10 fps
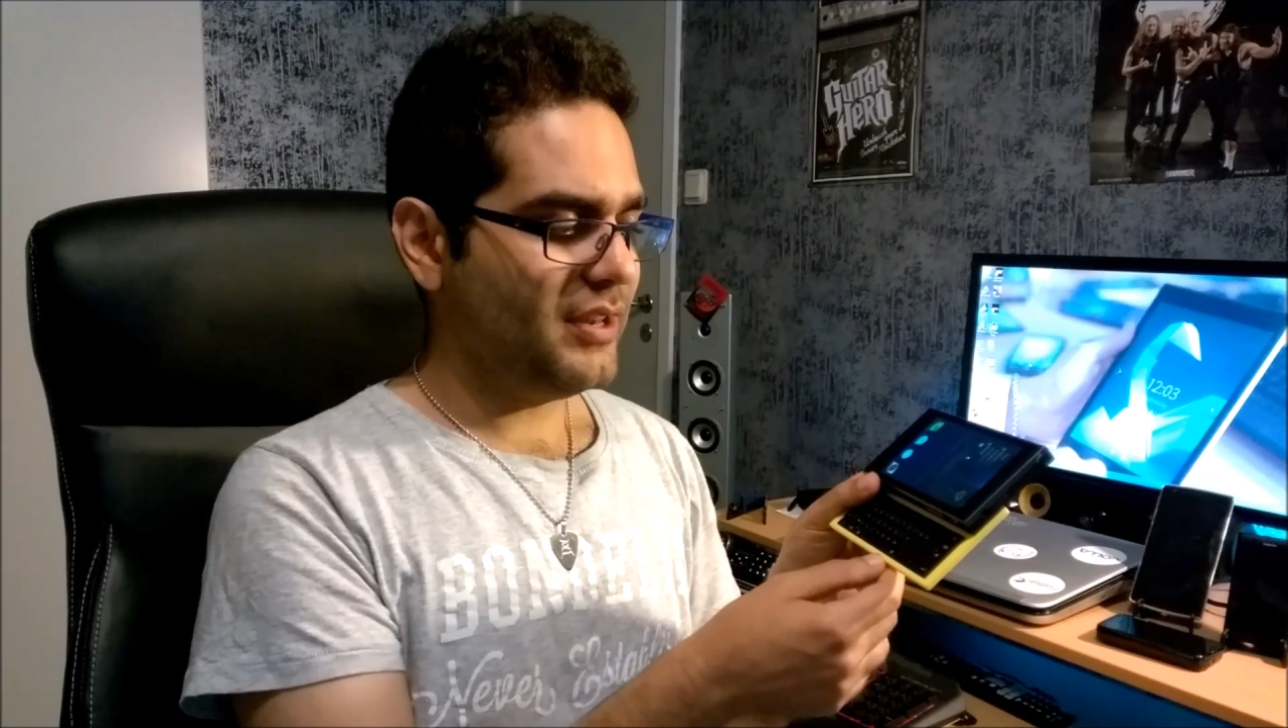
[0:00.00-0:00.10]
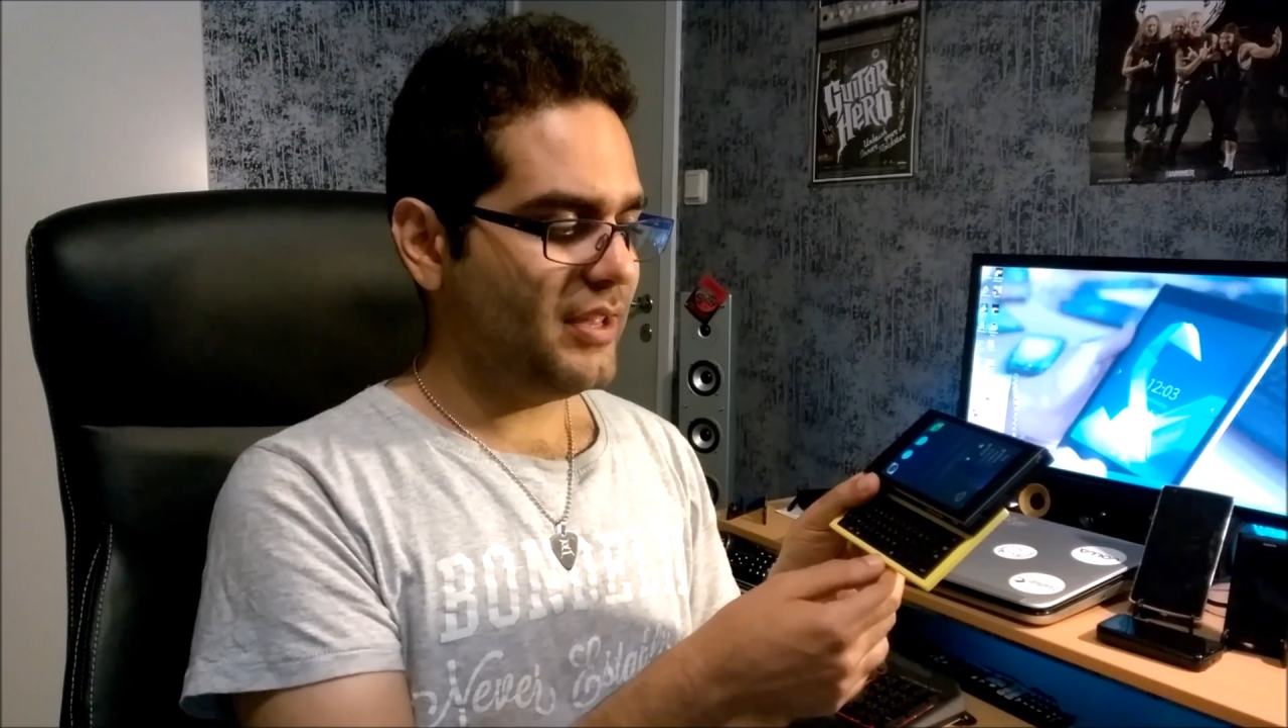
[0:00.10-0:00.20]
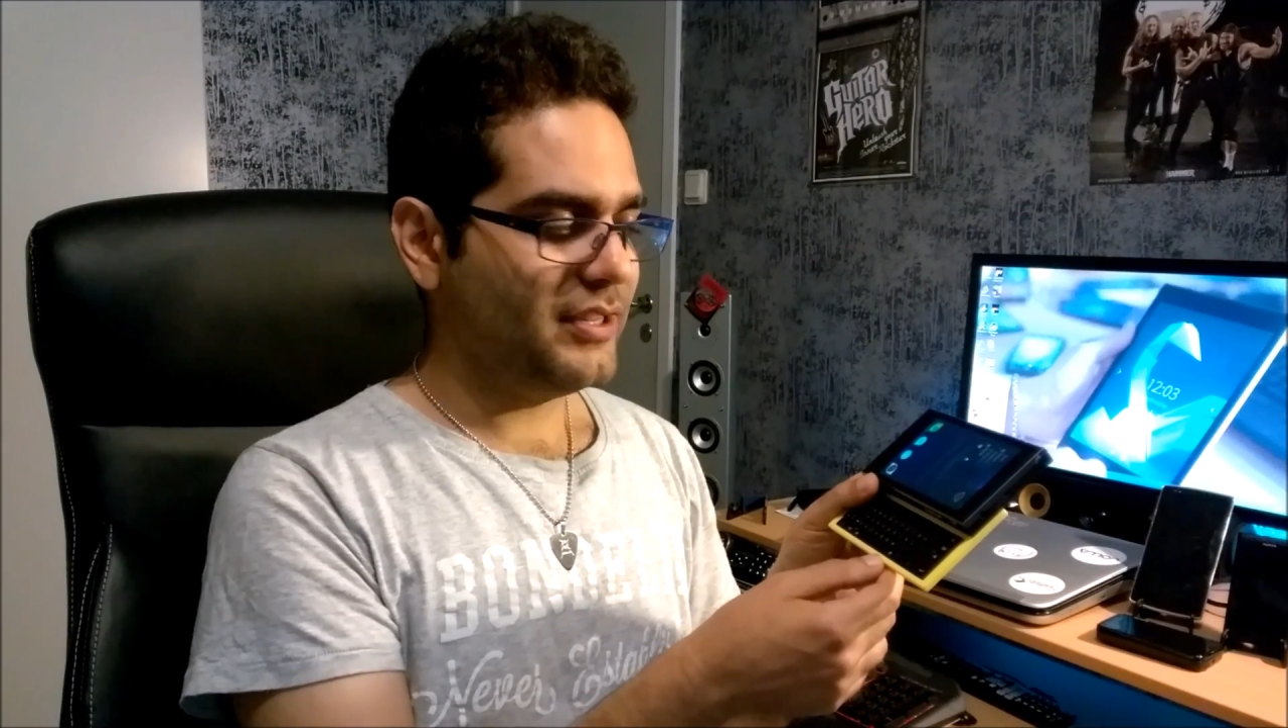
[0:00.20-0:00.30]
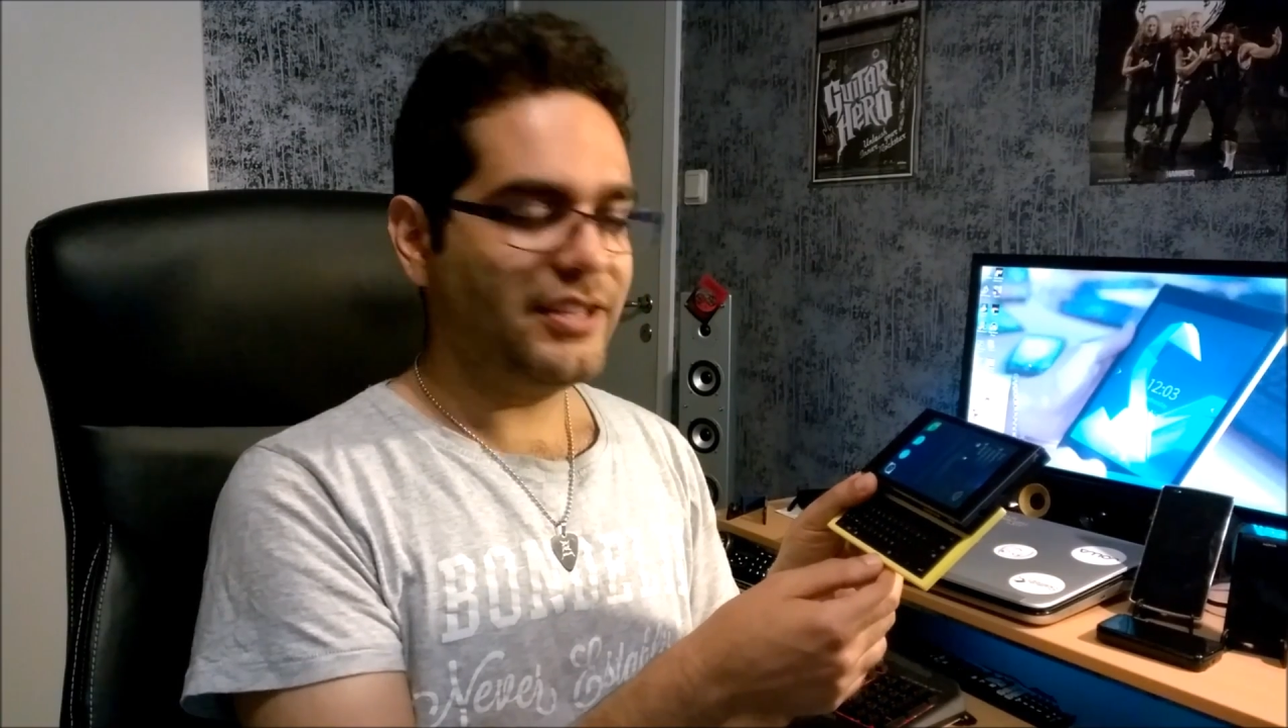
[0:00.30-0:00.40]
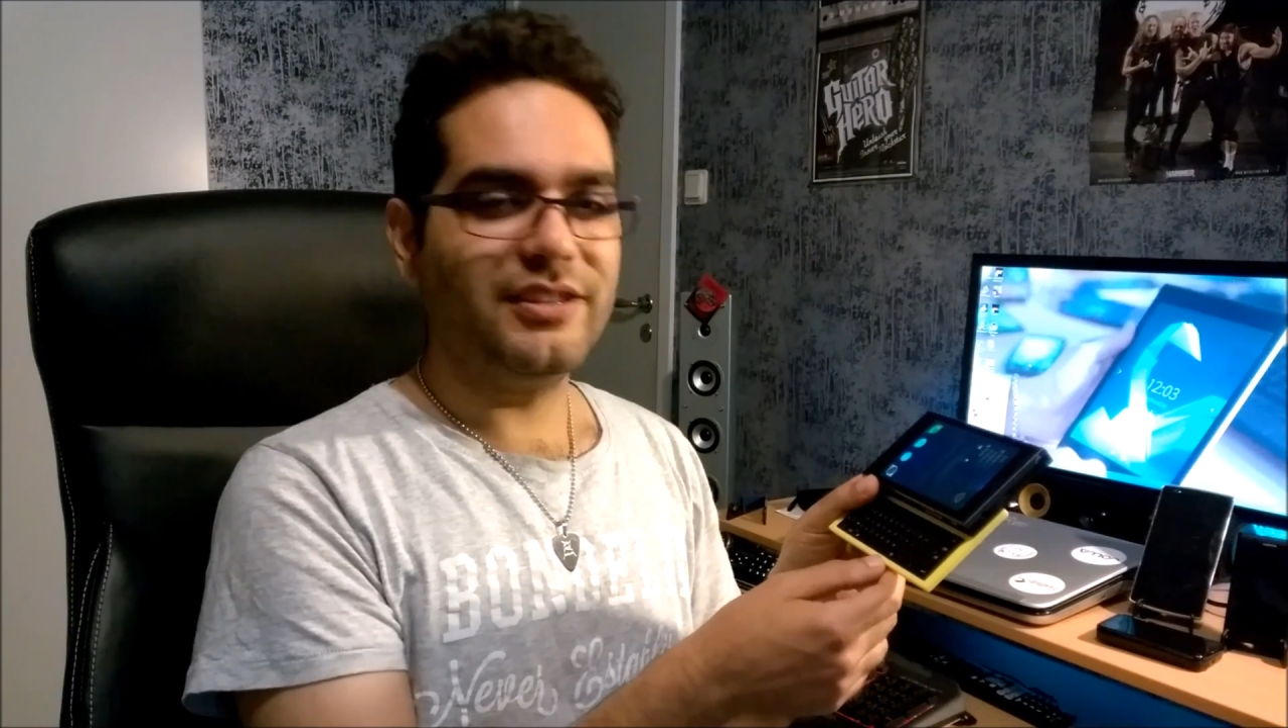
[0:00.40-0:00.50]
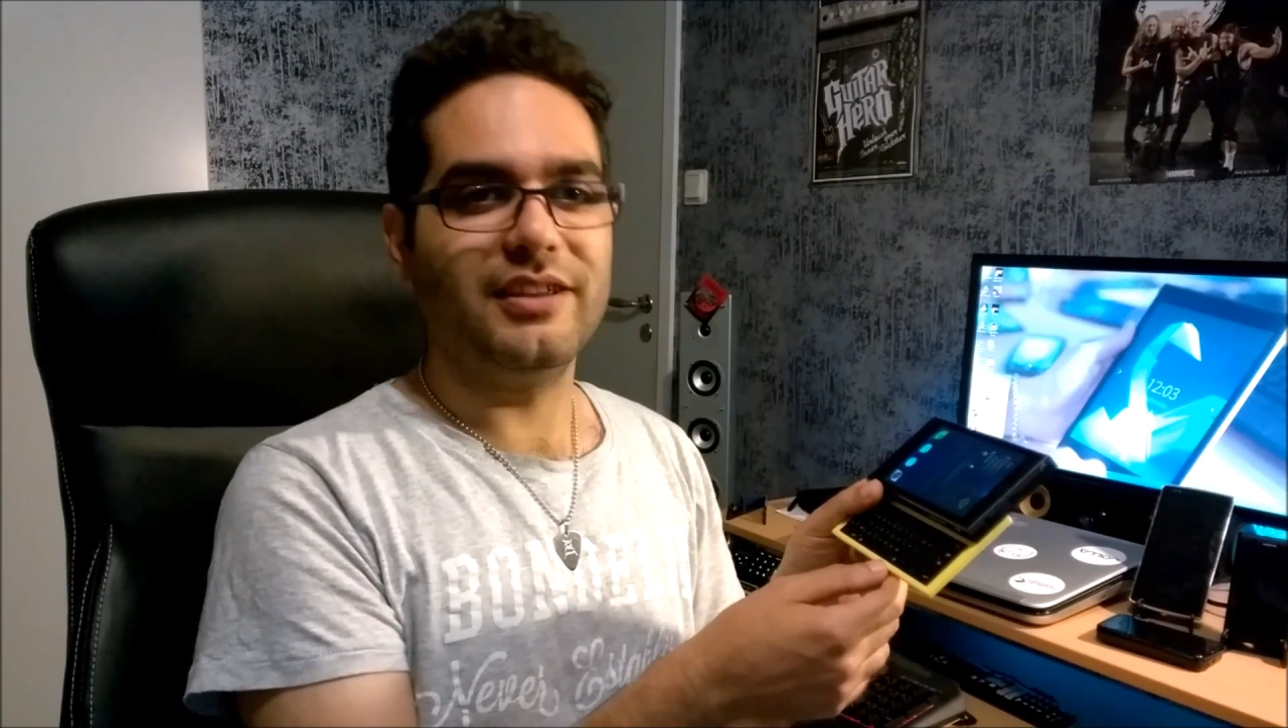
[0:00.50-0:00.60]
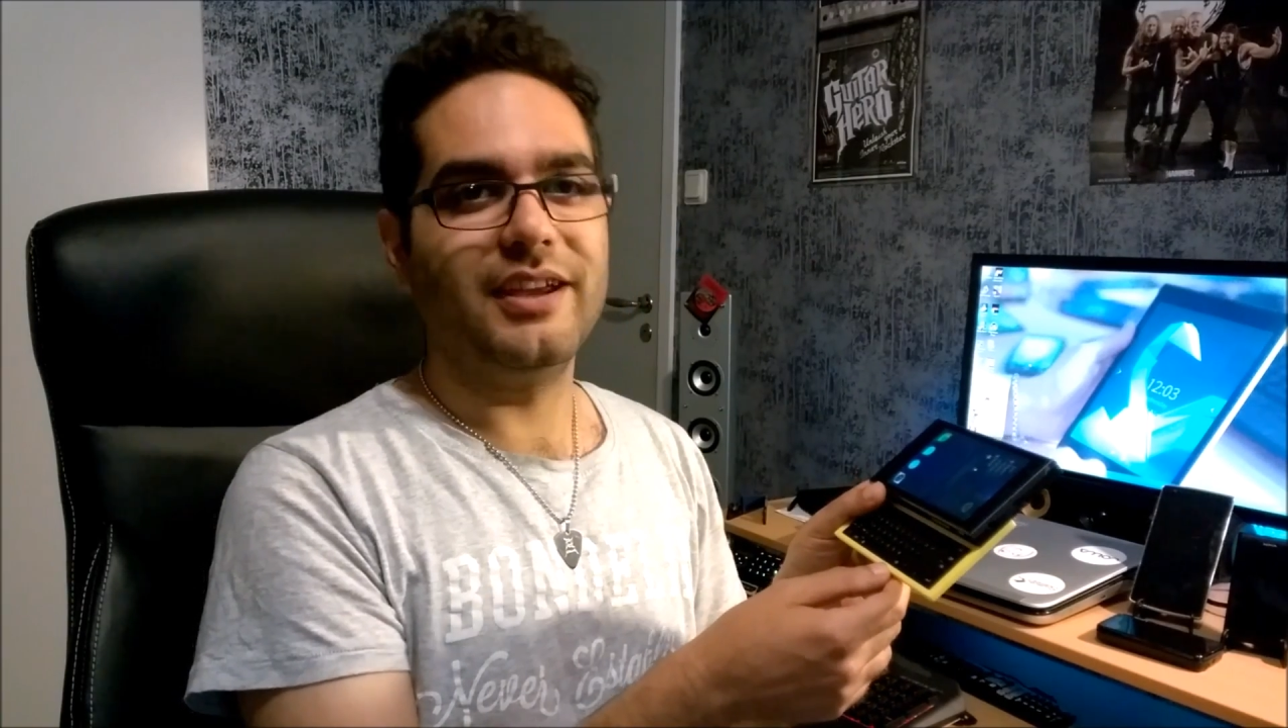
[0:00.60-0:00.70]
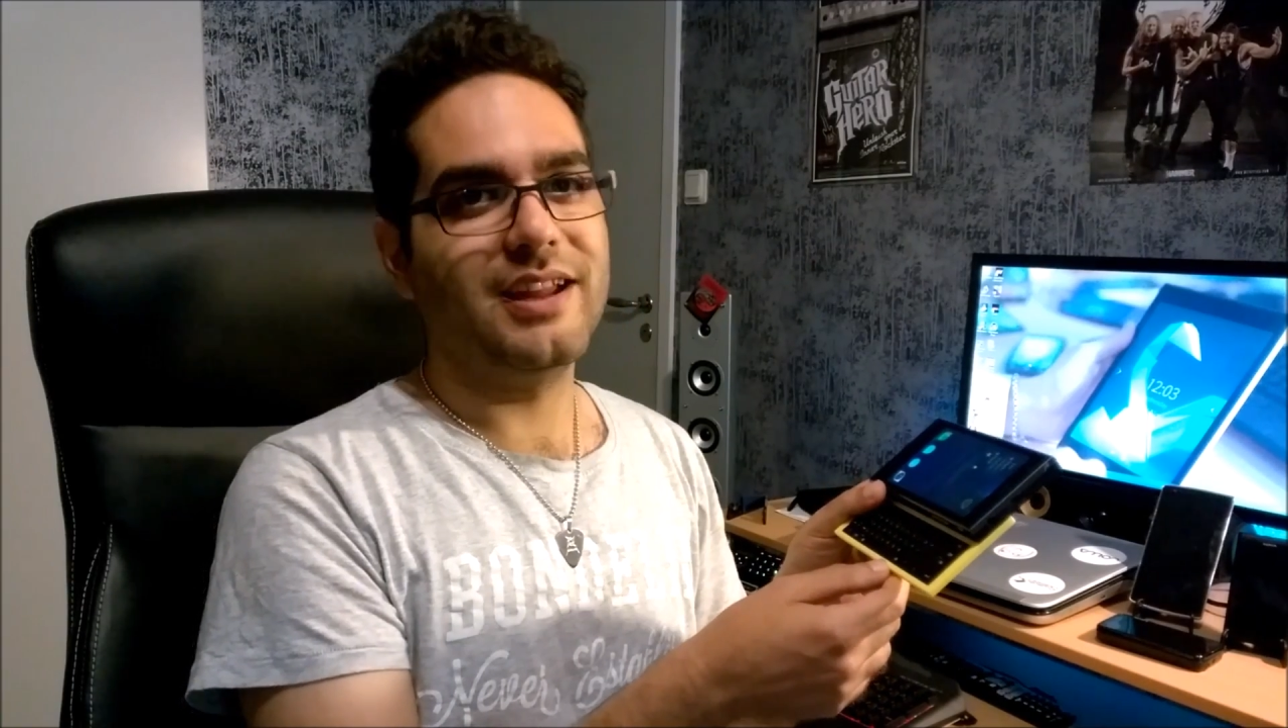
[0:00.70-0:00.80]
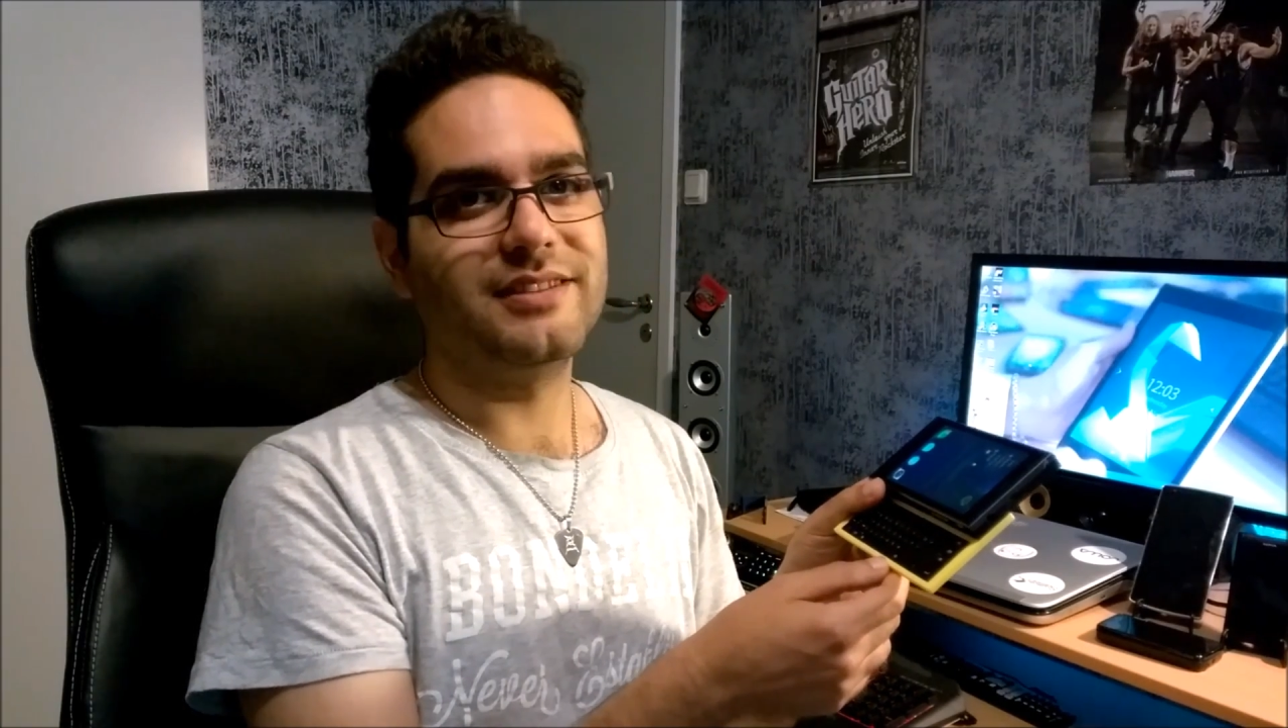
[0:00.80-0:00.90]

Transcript: it gets